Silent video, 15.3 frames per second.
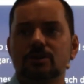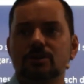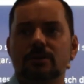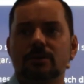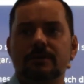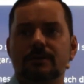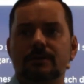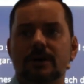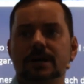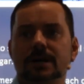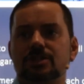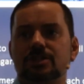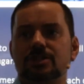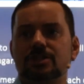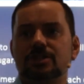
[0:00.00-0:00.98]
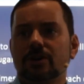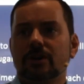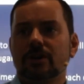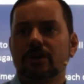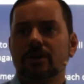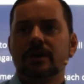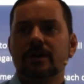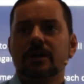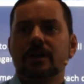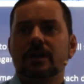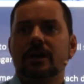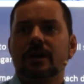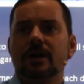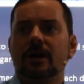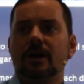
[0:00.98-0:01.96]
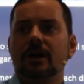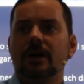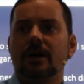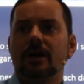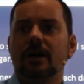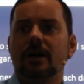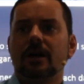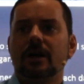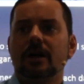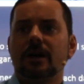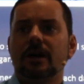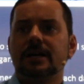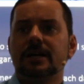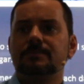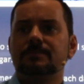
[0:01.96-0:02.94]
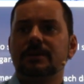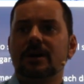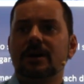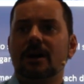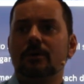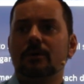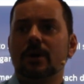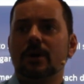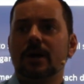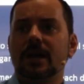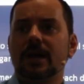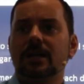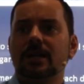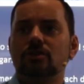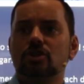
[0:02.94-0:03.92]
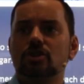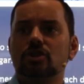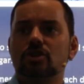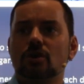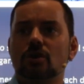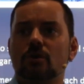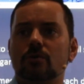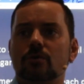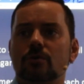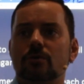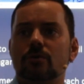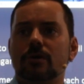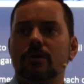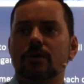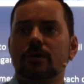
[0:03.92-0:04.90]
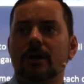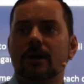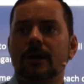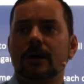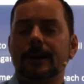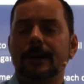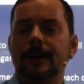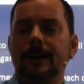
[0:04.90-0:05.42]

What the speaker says: refined sugar has become a way to show a